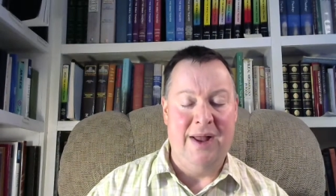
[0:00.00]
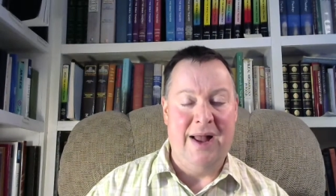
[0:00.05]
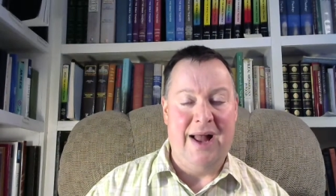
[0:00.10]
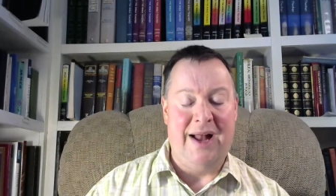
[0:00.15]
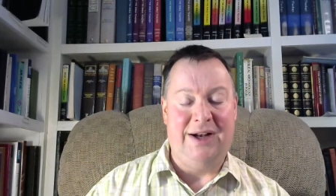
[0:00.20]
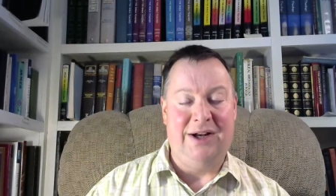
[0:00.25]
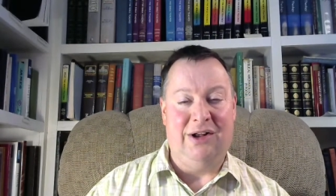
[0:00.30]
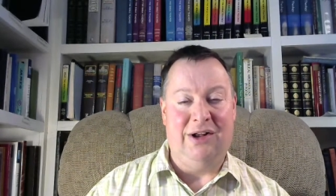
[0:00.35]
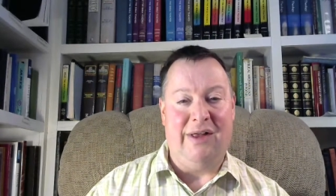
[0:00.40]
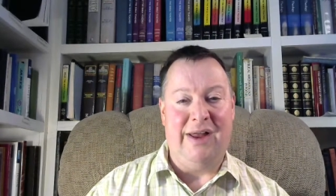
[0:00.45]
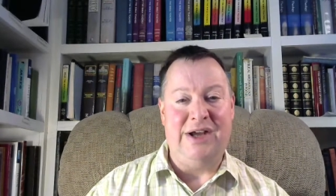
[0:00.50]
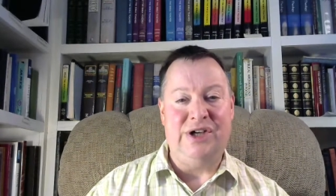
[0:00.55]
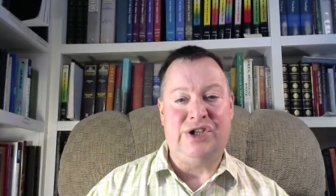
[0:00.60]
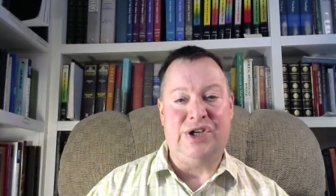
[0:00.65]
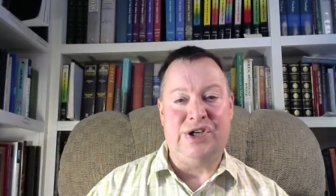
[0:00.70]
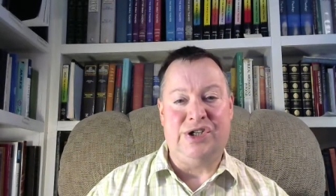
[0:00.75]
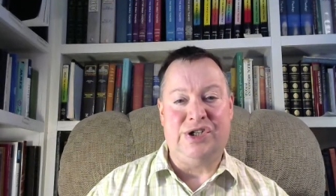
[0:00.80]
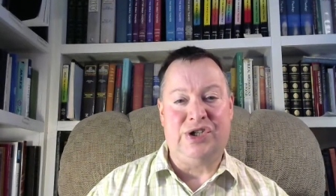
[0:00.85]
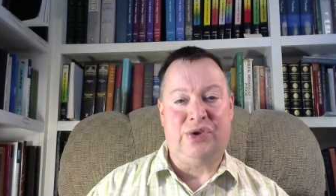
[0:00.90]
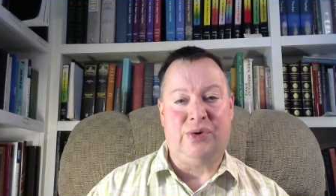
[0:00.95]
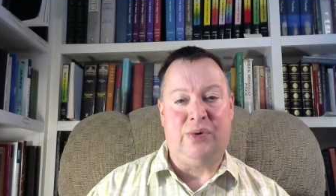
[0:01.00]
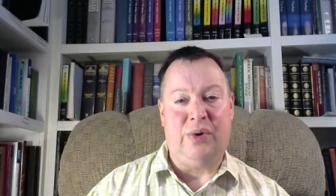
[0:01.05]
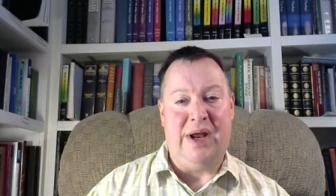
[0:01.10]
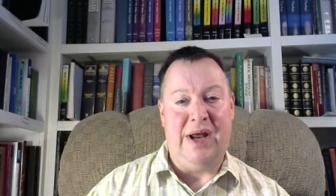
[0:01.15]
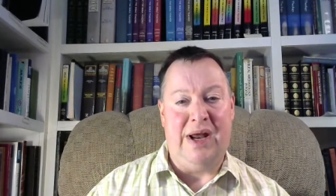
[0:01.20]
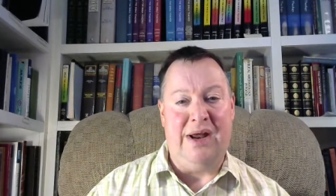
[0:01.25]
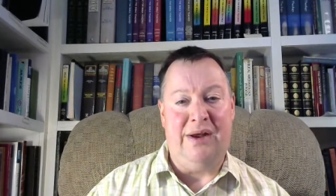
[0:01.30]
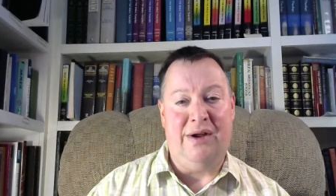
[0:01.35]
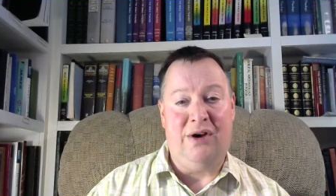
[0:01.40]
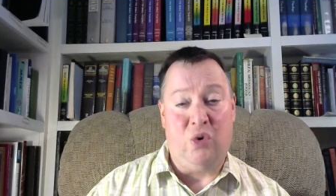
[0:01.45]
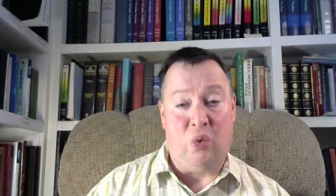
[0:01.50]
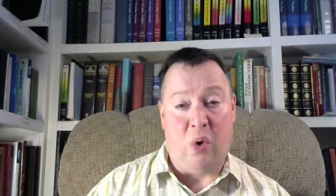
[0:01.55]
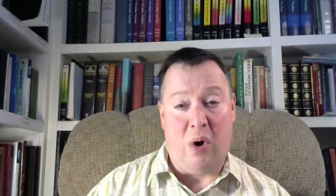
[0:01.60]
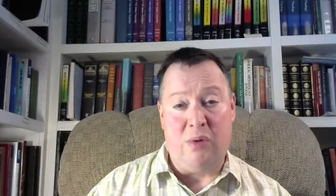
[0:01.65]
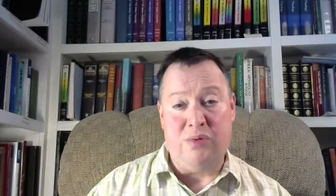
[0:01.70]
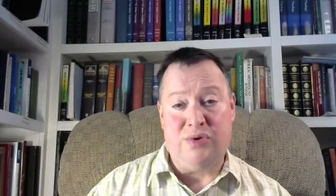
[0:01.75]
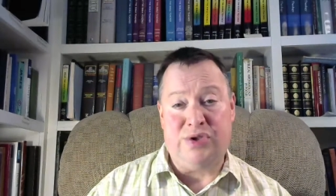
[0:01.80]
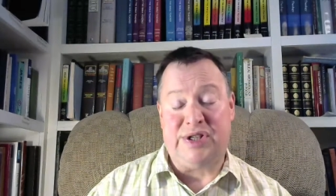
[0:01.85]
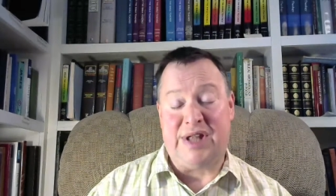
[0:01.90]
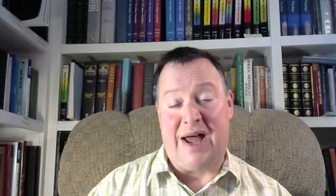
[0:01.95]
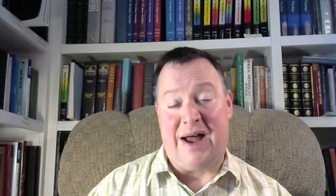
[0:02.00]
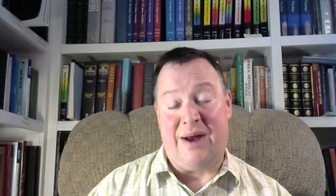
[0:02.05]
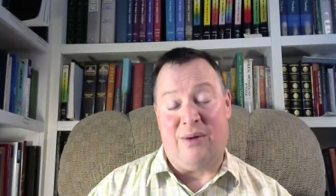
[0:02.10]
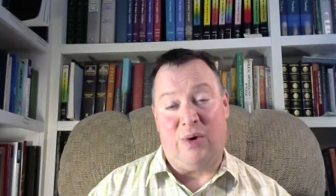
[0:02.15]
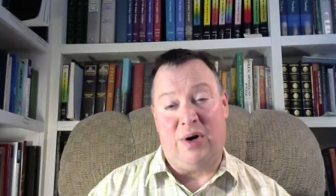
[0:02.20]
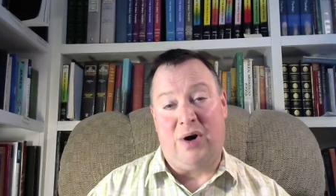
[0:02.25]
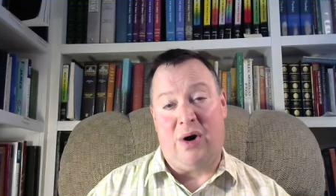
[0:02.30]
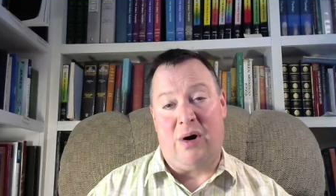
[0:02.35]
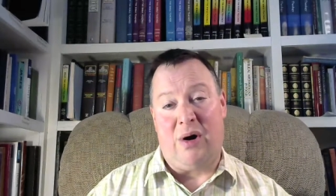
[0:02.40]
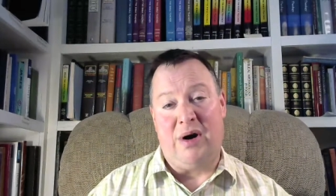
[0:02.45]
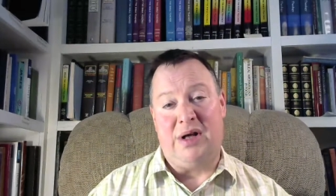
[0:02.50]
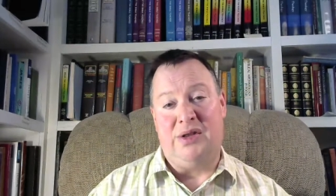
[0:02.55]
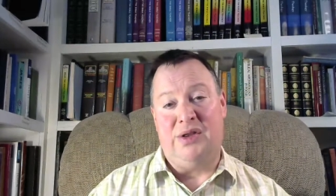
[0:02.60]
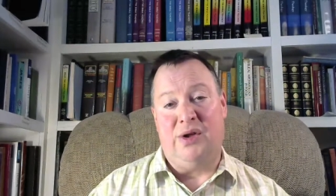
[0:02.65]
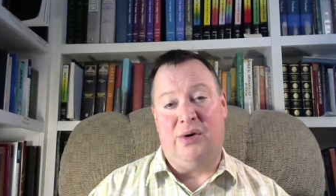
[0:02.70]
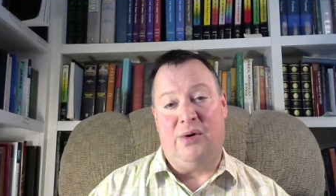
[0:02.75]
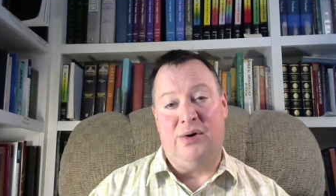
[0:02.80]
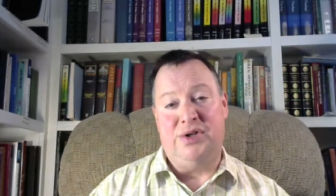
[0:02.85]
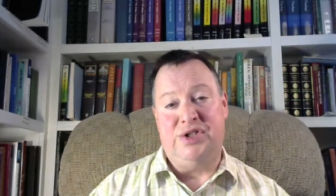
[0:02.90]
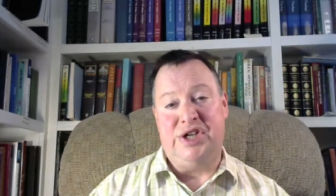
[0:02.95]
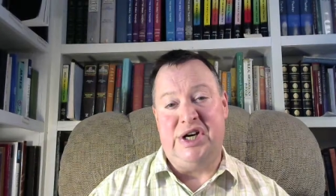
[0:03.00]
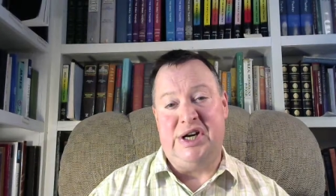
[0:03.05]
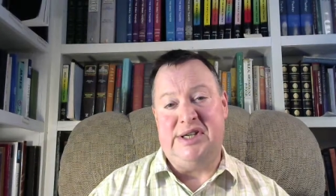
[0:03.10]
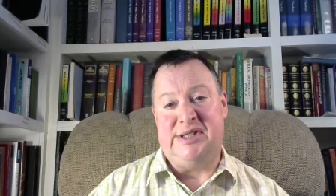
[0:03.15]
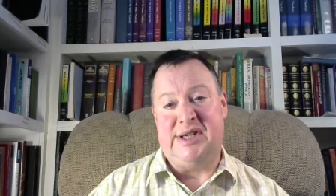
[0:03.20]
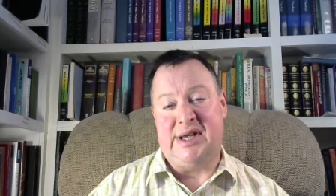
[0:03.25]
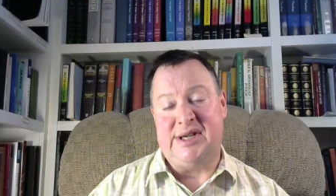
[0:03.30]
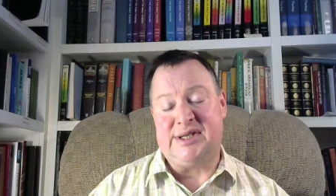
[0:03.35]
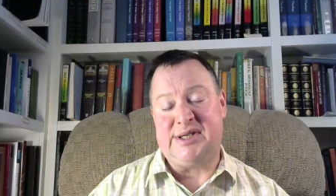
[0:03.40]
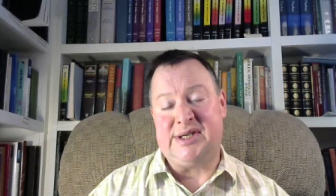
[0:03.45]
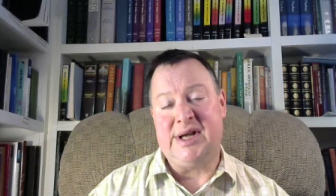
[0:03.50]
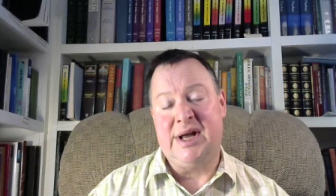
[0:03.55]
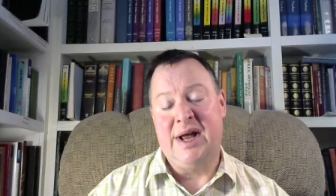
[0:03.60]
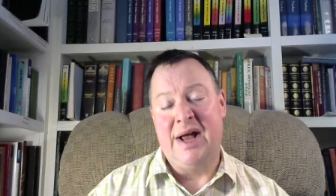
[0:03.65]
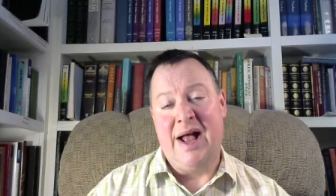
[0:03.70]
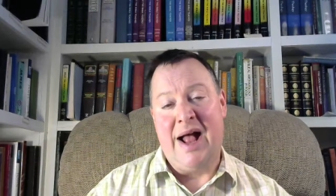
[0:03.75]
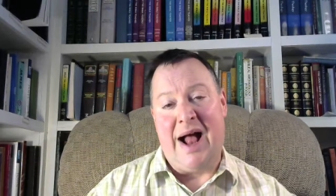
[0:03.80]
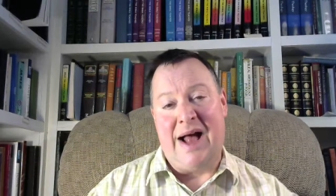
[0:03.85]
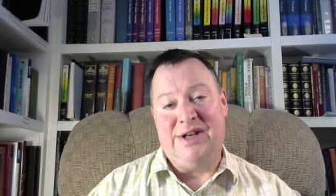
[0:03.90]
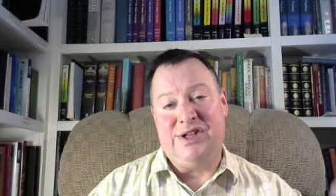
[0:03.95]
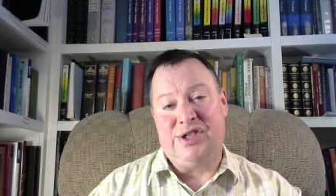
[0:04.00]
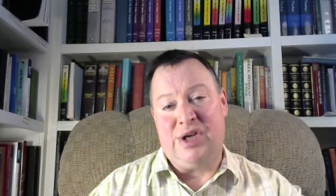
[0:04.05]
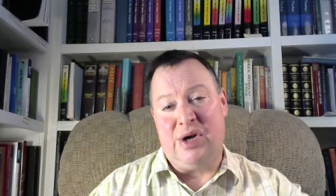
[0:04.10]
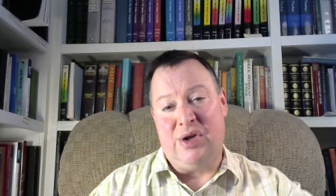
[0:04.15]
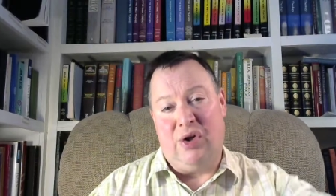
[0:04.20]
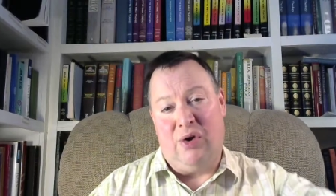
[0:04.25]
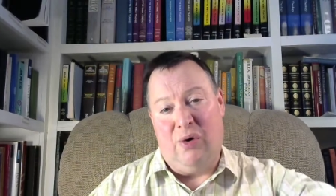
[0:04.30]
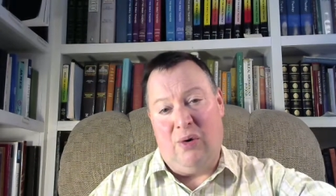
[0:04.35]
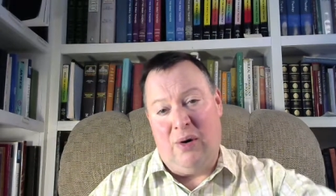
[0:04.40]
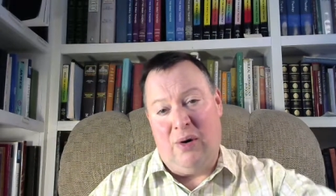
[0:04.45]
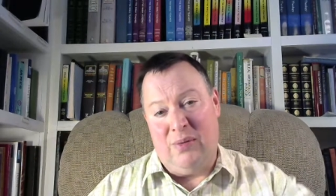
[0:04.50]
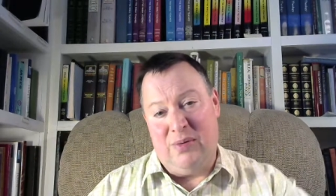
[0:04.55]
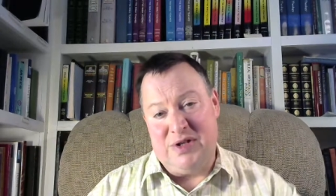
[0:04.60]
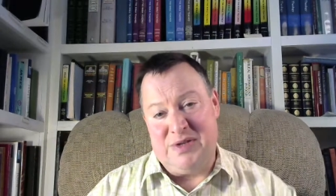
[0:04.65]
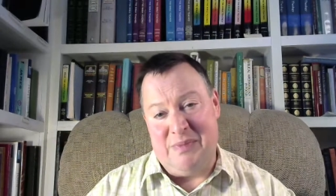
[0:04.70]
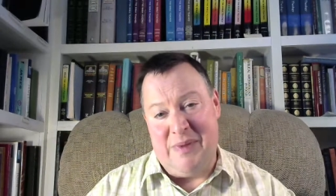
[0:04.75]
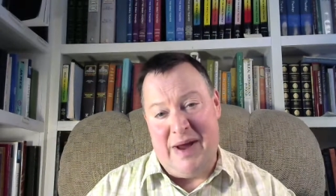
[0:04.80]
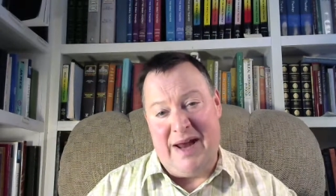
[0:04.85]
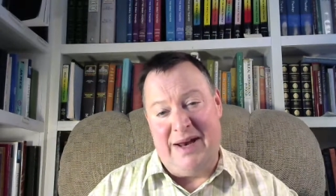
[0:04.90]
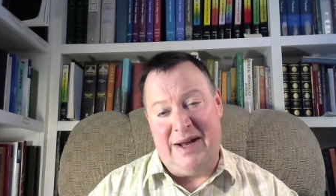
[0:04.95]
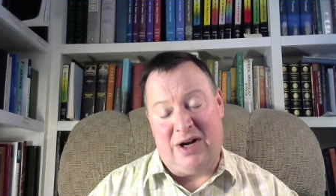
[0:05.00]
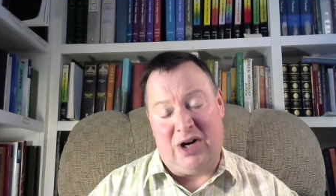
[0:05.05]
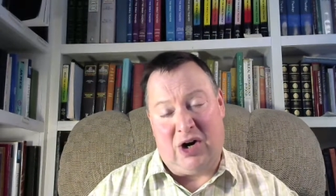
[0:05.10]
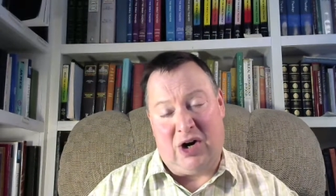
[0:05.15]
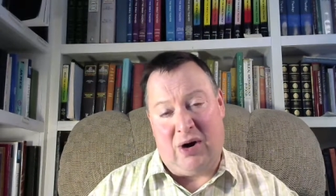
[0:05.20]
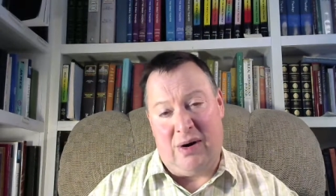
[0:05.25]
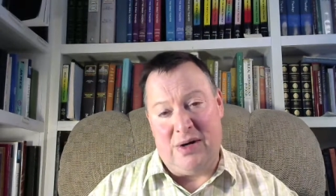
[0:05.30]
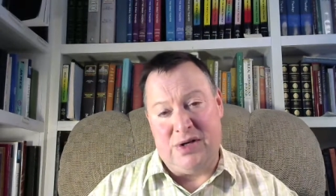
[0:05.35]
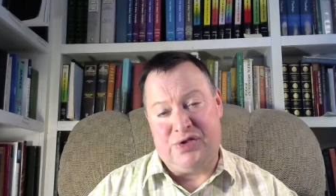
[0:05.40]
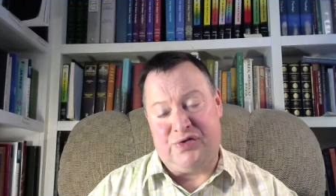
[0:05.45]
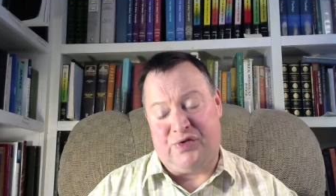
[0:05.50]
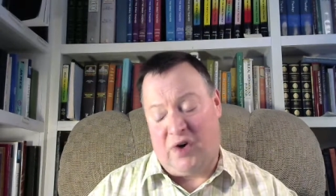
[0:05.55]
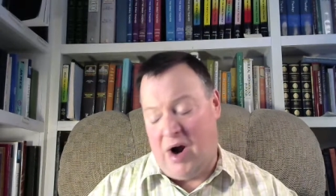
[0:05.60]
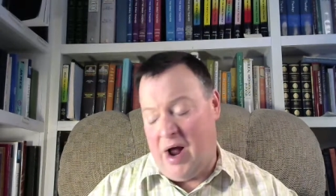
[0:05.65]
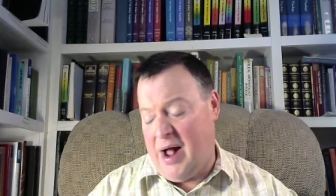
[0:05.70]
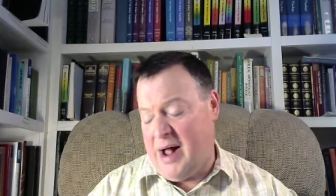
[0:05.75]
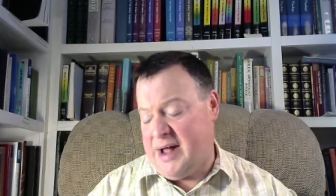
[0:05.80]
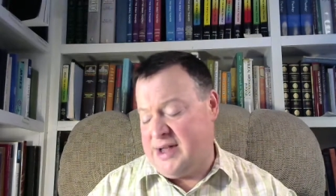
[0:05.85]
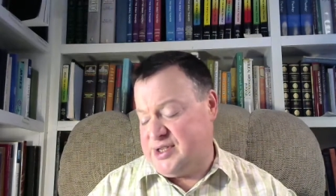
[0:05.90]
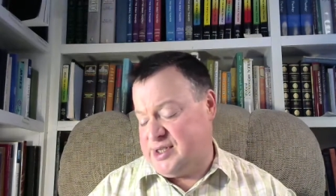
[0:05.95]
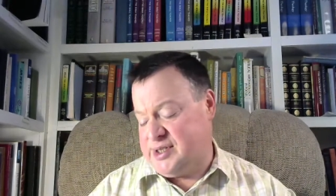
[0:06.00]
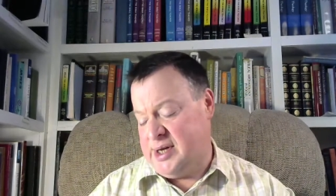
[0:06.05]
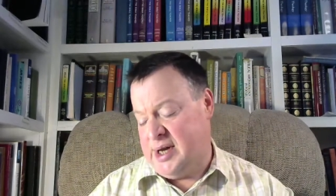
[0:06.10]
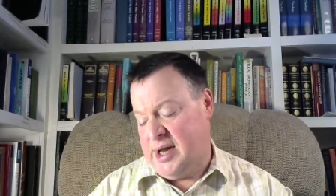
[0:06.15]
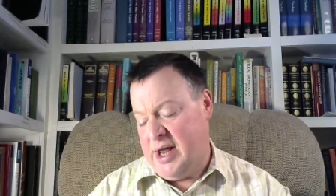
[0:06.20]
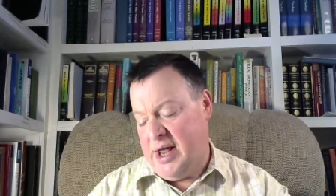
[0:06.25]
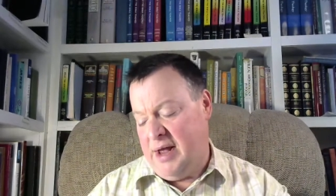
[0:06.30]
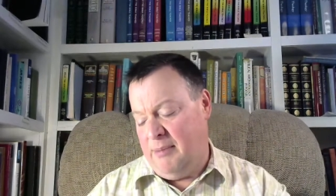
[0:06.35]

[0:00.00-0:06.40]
And Galatians 3 quotes that regarding the Lord Jesus. And so the Lord was made a curse for us.